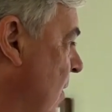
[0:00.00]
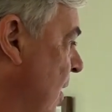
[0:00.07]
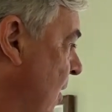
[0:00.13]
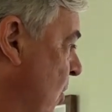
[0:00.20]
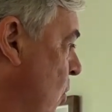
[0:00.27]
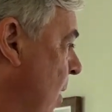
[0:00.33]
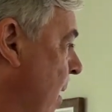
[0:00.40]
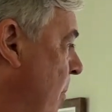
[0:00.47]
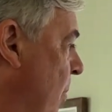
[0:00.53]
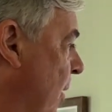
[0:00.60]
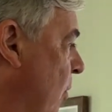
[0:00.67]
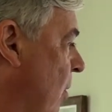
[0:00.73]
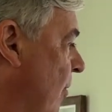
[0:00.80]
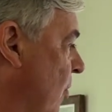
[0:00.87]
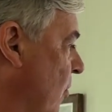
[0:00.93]
it's quite a big
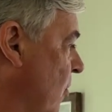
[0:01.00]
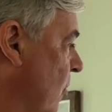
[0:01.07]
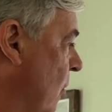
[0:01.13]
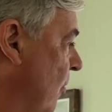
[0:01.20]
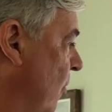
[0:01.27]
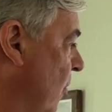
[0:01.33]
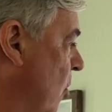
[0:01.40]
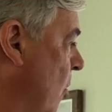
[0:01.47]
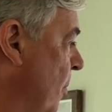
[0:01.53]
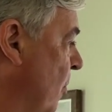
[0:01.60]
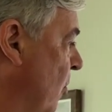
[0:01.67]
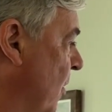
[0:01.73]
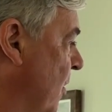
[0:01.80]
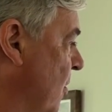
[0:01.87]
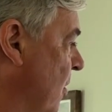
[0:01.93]
river, so if you come in
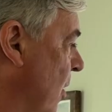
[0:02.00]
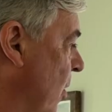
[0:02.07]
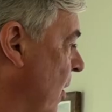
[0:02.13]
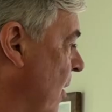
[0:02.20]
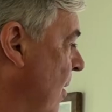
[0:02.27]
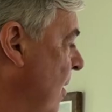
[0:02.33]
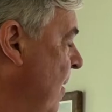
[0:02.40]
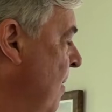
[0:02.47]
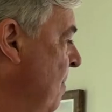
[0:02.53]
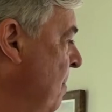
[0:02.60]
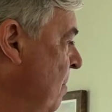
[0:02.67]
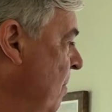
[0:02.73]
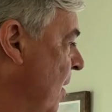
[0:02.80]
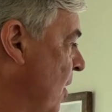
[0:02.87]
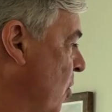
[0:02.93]
this area
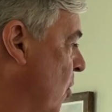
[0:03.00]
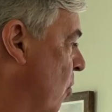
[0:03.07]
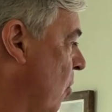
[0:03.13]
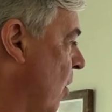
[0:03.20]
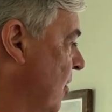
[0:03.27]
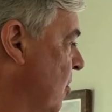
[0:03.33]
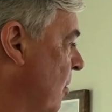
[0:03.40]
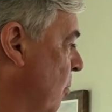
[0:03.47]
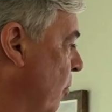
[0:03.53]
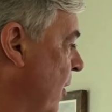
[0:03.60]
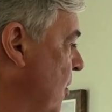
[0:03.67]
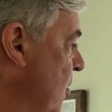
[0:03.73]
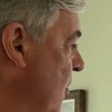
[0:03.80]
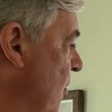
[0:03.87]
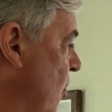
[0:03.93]
and you cross the
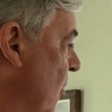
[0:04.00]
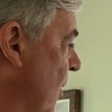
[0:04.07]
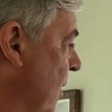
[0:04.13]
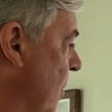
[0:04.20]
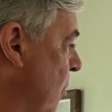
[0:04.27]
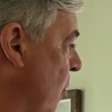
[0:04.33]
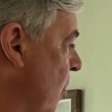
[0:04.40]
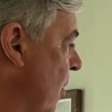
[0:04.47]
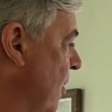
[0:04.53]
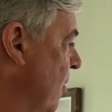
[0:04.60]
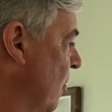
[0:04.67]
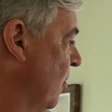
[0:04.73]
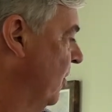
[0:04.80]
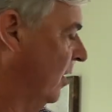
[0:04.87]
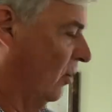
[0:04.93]
bridges on Libourne,
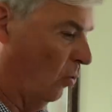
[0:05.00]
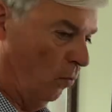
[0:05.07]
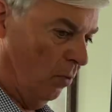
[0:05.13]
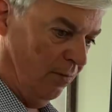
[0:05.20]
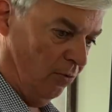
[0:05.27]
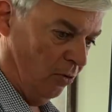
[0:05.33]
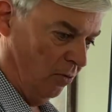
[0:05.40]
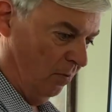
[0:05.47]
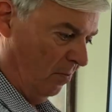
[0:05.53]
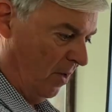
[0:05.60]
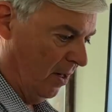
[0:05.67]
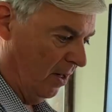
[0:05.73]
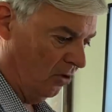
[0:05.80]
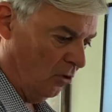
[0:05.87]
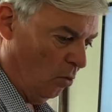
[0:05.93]
you'll see the river,
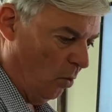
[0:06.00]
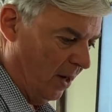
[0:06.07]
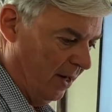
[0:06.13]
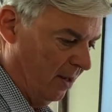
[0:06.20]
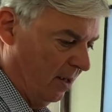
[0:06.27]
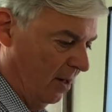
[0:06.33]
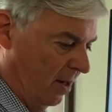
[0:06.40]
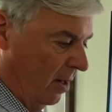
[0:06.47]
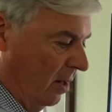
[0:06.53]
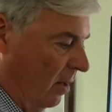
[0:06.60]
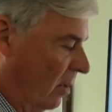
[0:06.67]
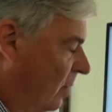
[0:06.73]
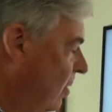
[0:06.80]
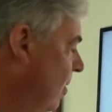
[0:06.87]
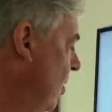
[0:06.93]
and it's quite a
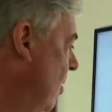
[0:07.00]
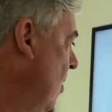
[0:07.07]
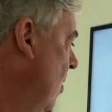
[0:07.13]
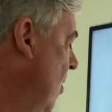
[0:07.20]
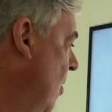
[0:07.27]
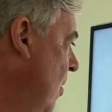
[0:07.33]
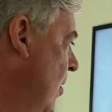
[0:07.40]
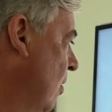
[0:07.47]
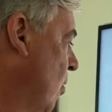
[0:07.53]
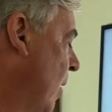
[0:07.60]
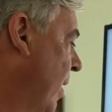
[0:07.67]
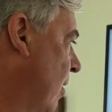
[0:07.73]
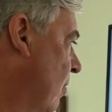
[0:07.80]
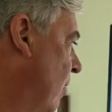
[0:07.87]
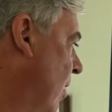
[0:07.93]

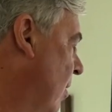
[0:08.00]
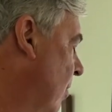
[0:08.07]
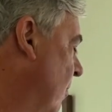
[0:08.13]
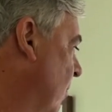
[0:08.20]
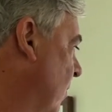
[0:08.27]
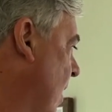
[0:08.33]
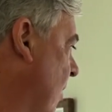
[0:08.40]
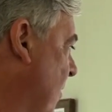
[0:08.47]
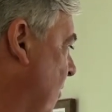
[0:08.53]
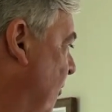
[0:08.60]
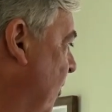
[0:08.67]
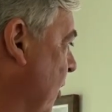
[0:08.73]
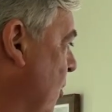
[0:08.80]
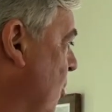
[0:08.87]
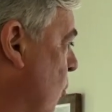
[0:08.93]
kind of a
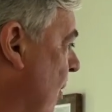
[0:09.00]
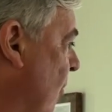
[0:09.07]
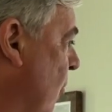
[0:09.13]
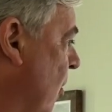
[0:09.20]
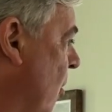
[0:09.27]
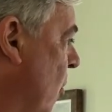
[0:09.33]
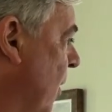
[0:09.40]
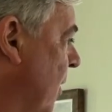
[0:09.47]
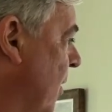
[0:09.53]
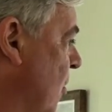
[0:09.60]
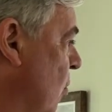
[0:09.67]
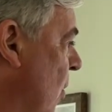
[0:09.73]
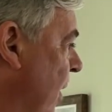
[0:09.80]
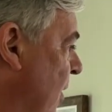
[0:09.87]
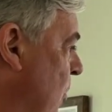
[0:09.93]
fierce river going this
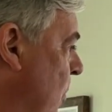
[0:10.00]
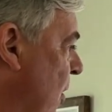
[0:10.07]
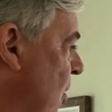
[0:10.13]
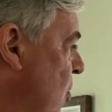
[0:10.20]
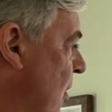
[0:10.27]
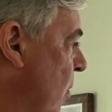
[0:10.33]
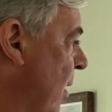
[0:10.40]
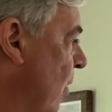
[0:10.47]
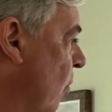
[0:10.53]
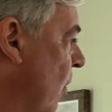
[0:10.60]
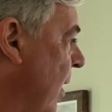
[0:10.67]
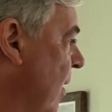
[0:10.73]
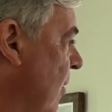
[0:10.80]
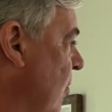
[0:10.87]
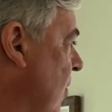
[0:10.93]
way, especially when it
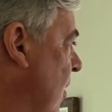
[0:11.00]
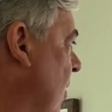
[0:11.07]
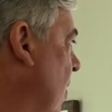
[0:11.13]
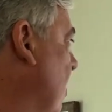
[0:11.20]
rains, you know.